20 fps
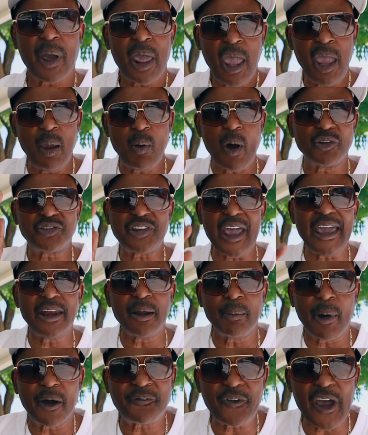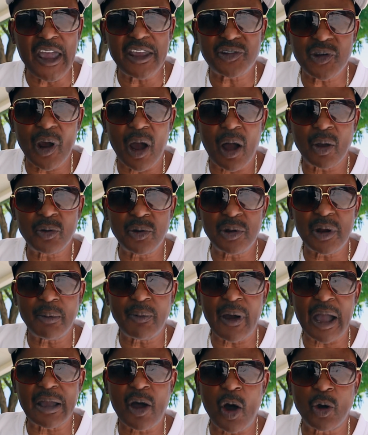But he won't say it in my face, y'all. You know,
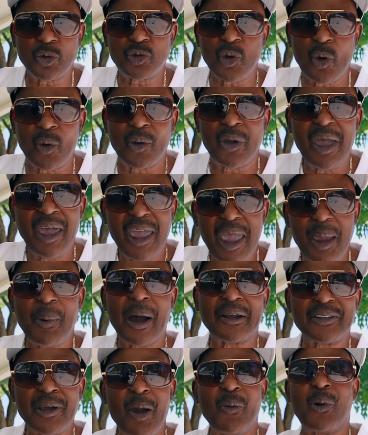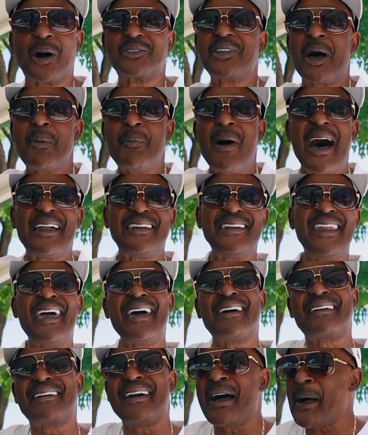if I go to him, he goes, "Hey, what's up, my
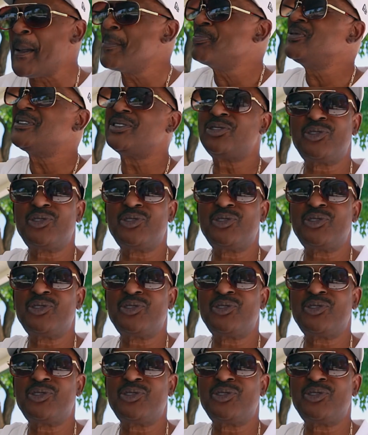nigga?